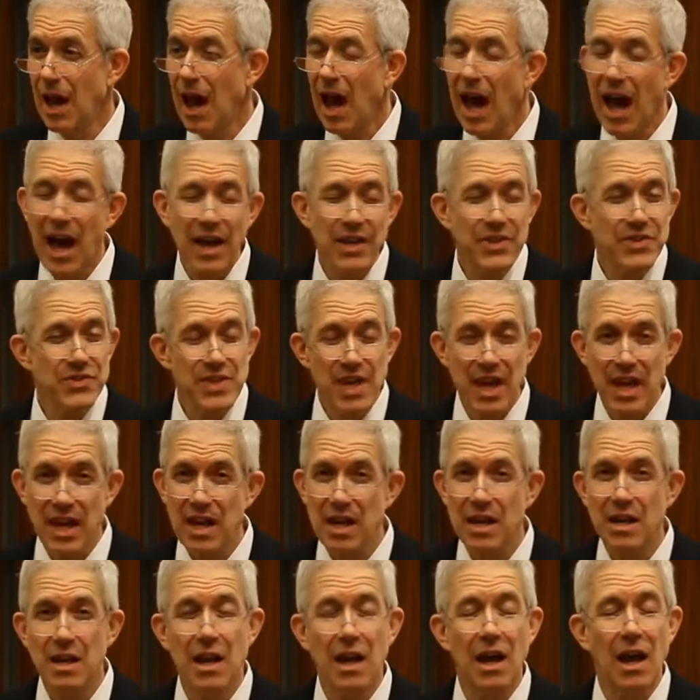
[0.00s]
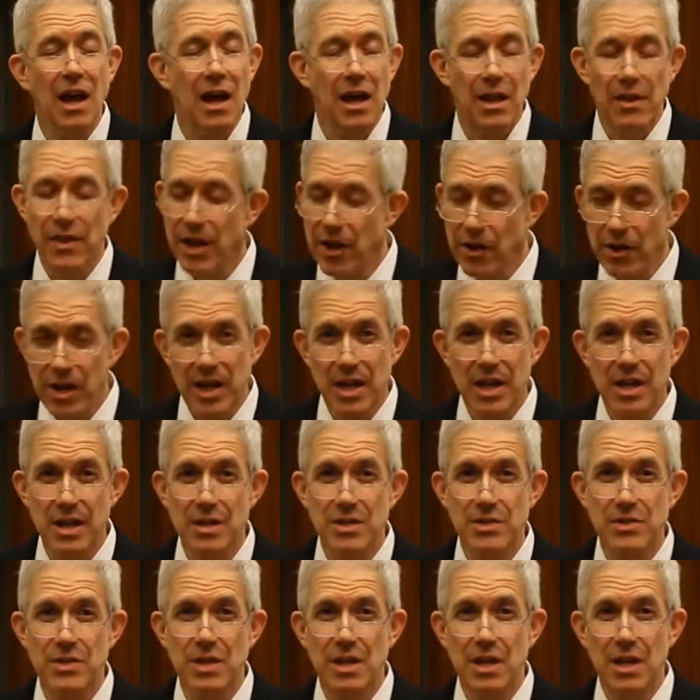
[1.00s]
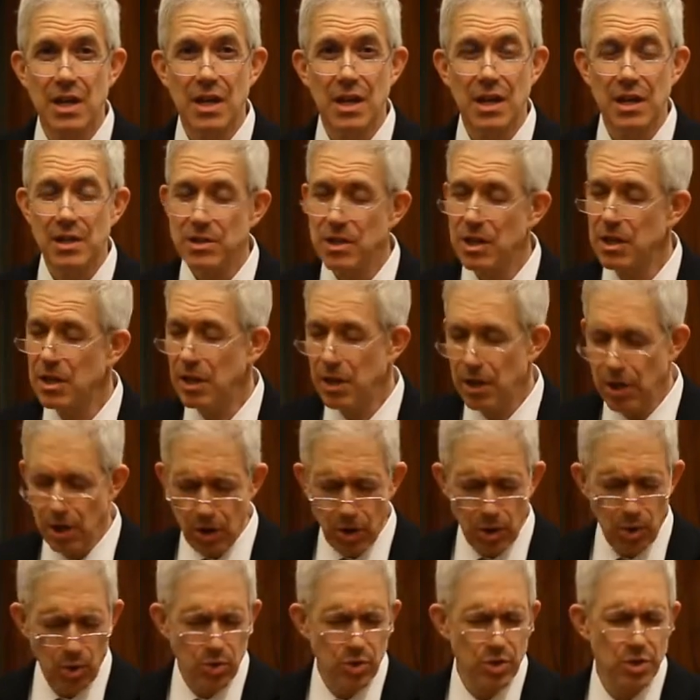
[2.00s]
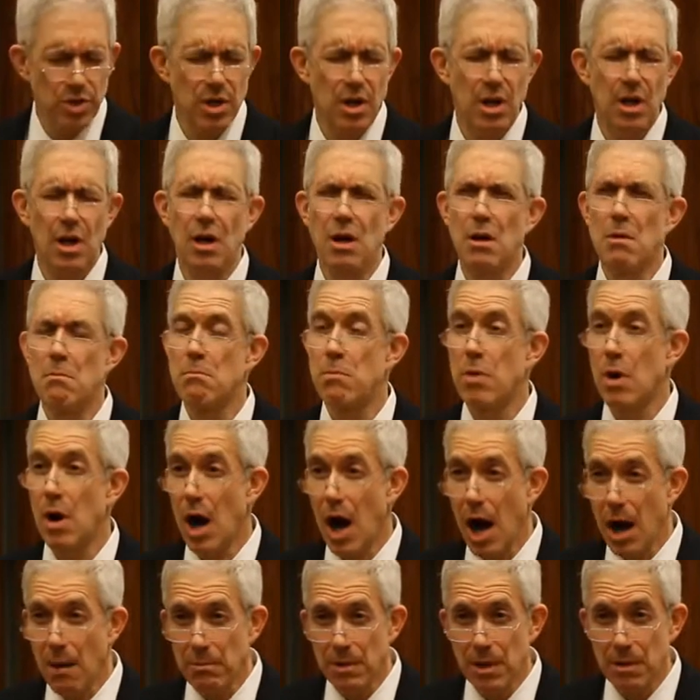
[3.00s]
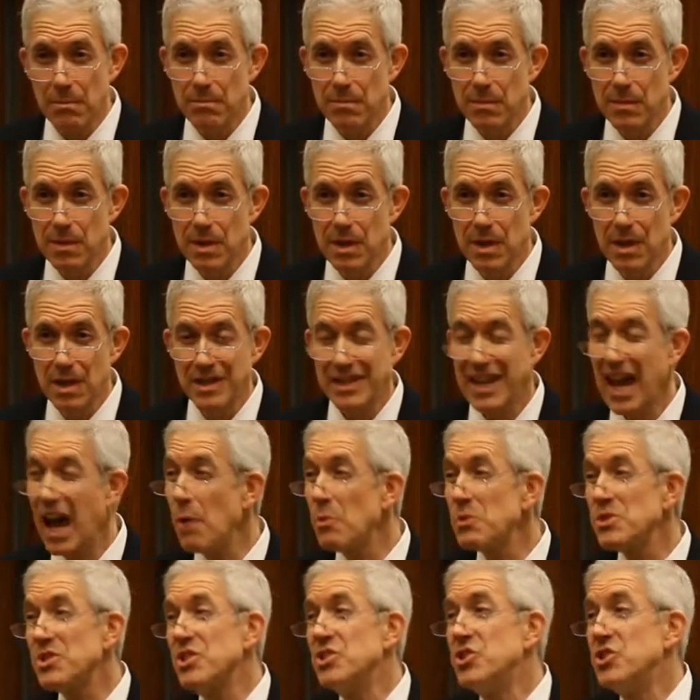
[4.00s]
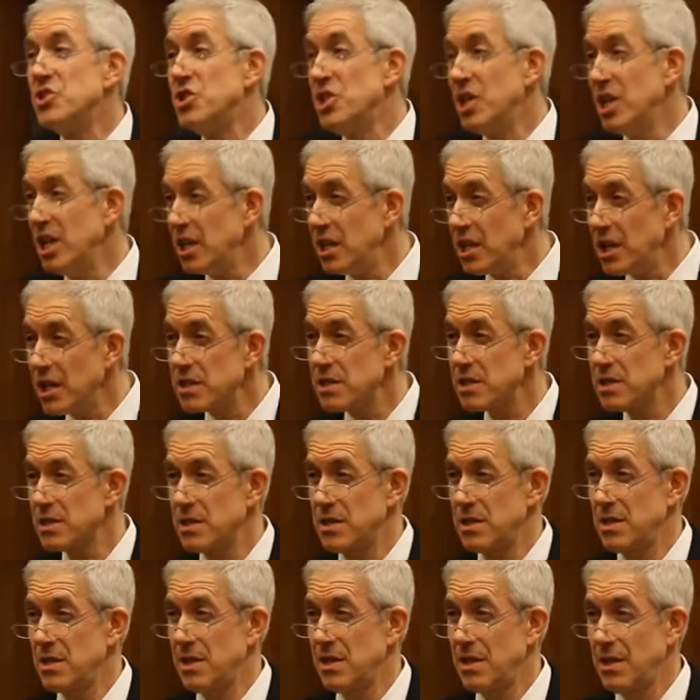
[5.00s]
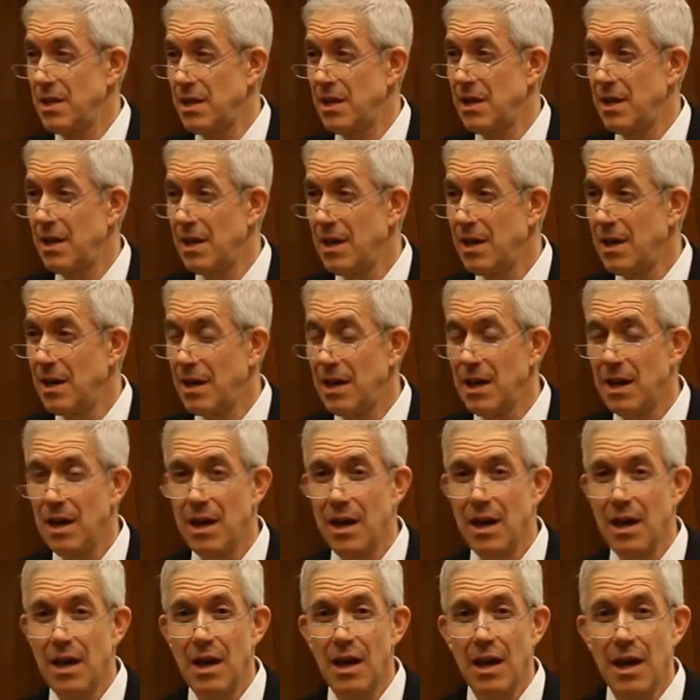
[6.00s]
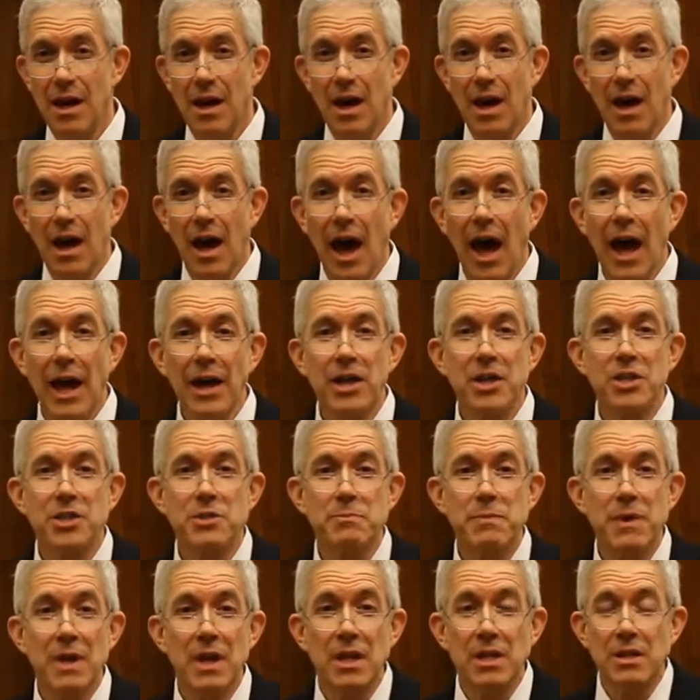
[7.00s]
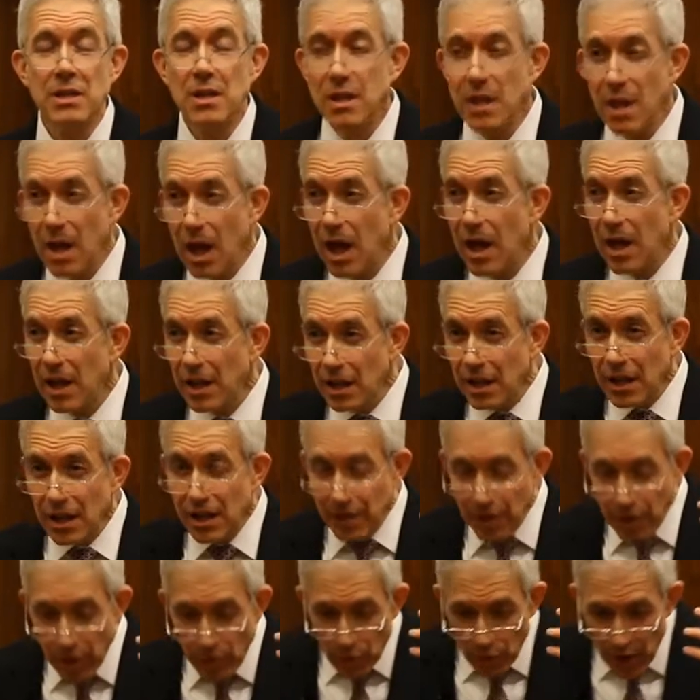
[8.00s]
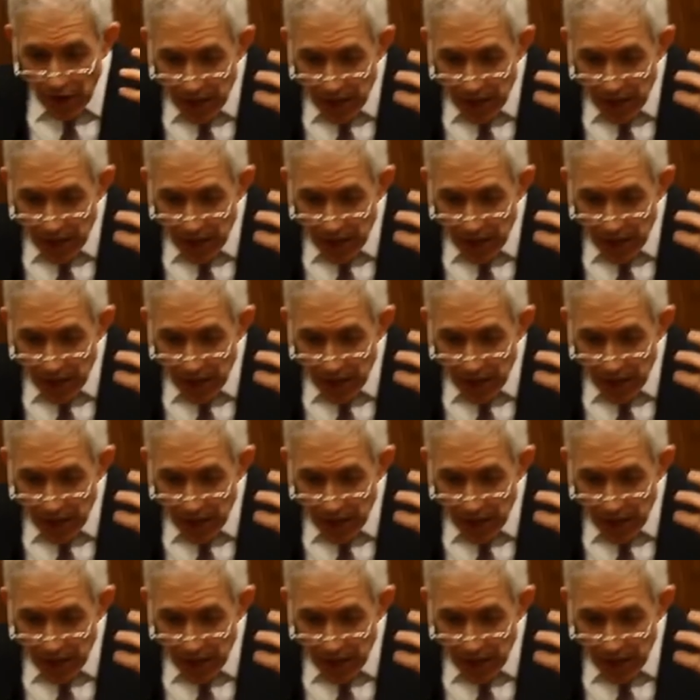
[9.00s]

I said it. There it is. He's a huge problem. Guy was a genius. I could spend the